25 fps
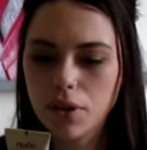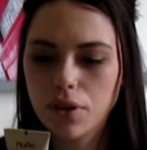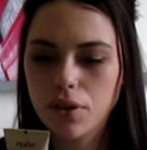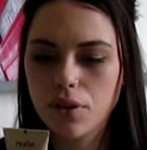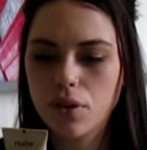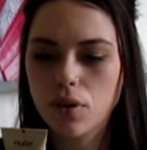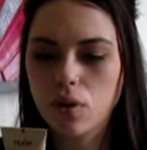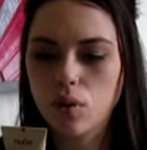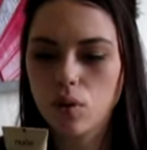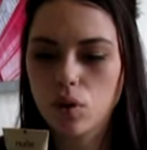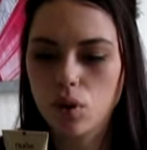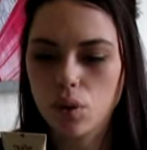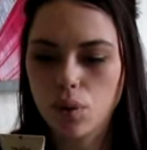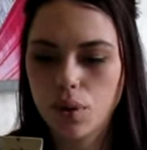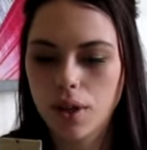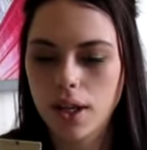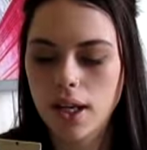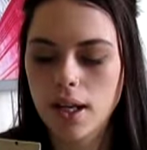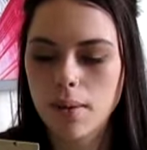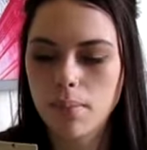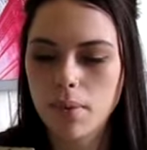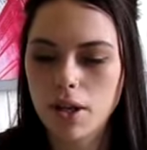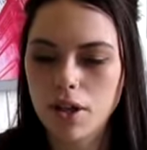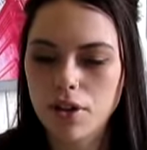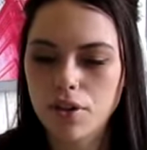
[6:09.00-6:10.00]
Miracle
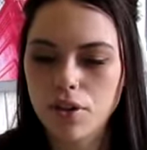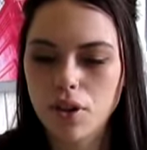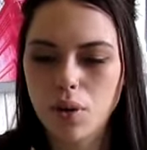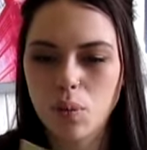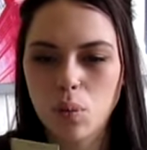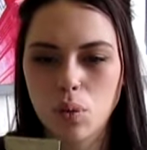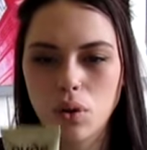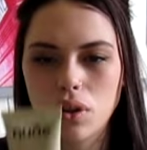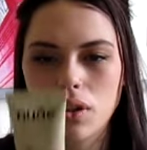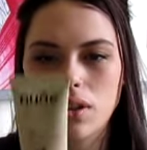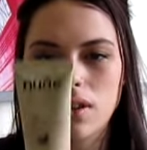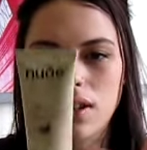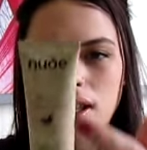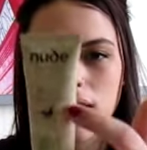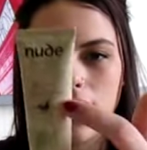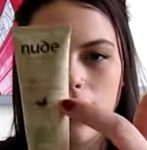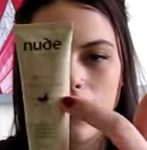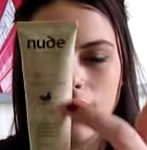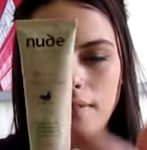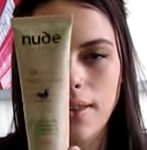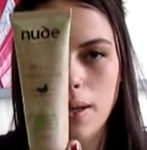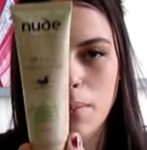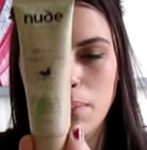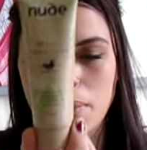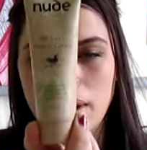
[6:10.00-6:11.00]
Cream. I don't know what the
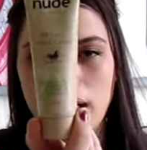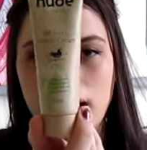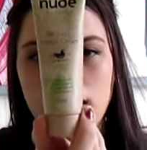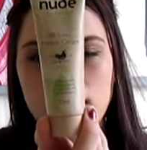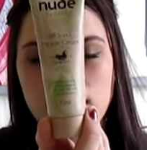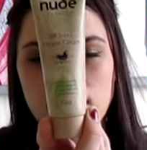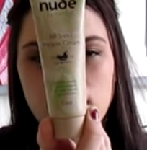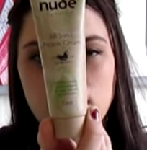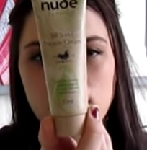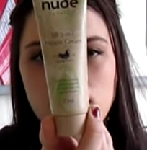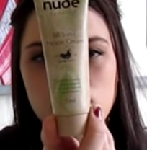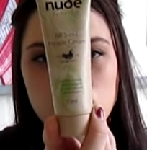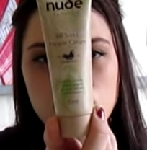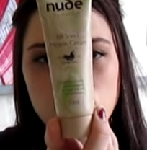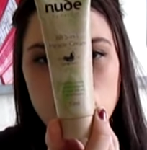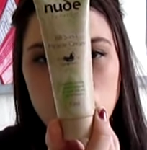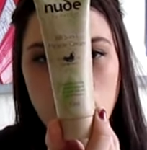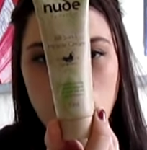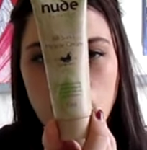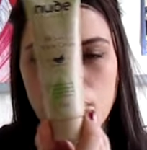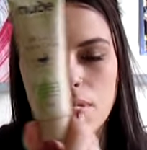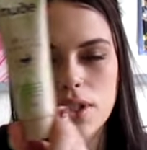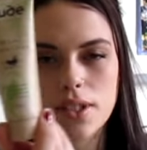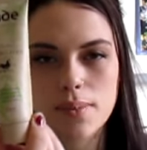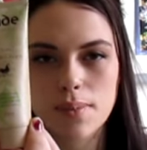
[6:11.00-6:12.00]
hell that black thing is. She
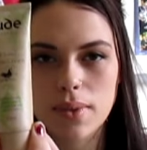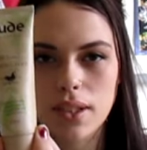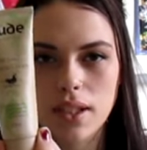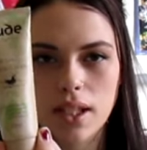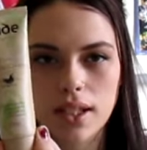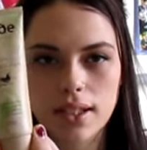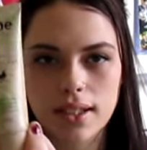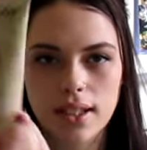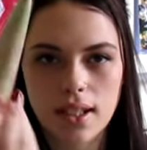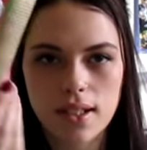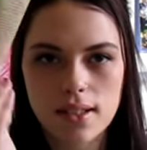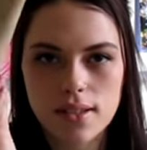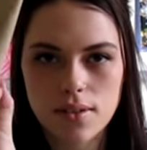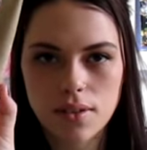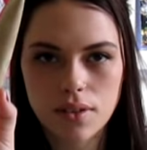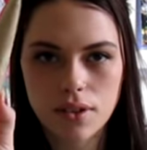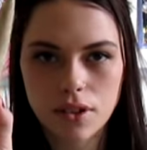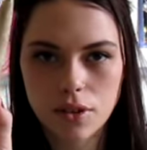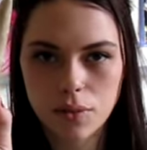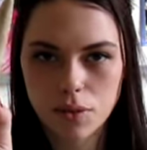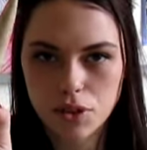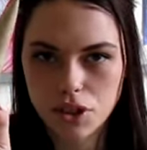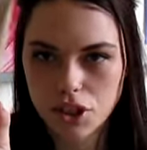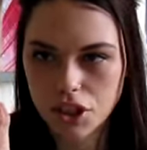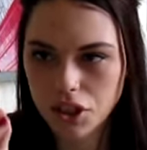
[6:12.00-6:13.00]
gave it to me like that, so I don't
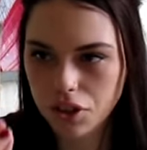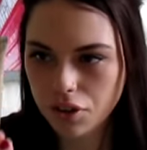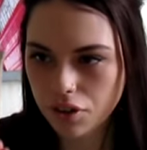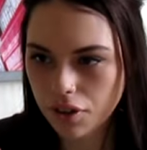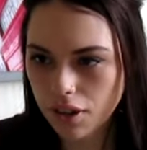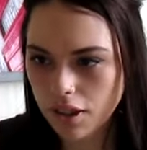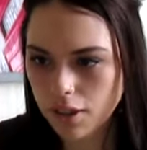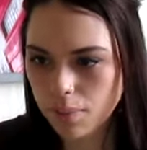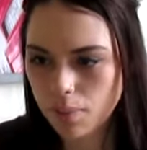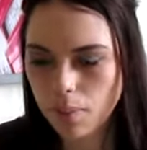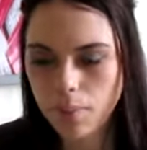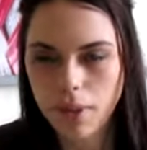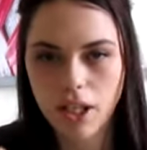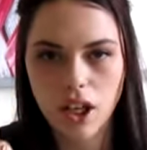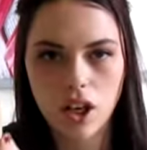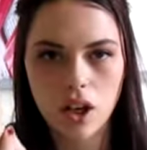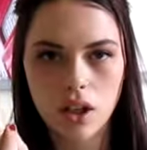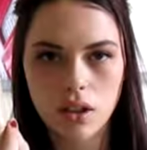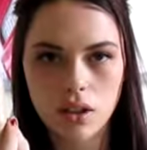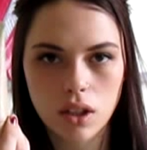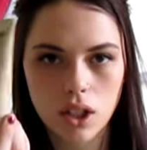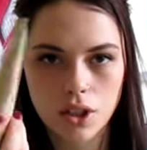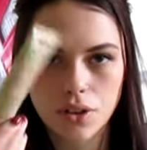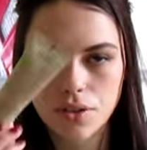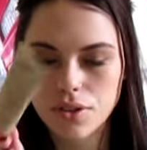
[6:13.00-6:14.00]
know what she got on. It's probably
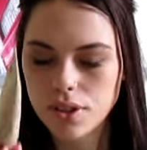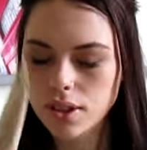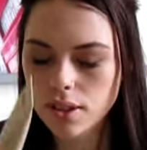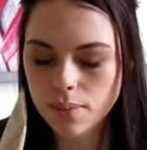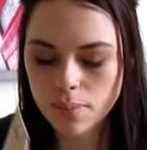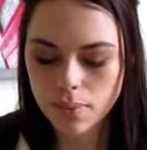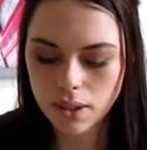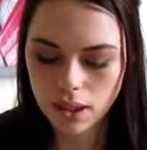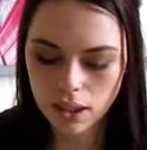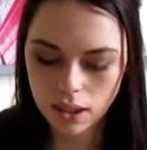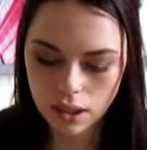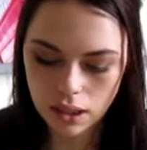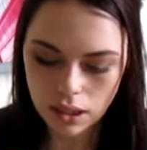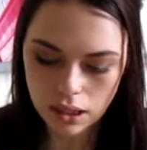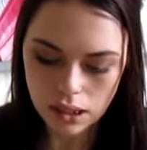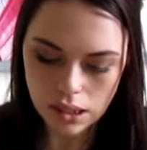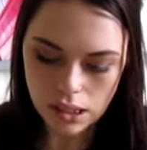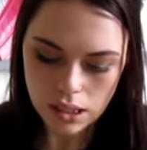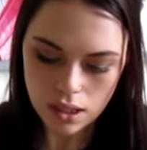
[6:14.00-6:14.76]
eyeliner or something.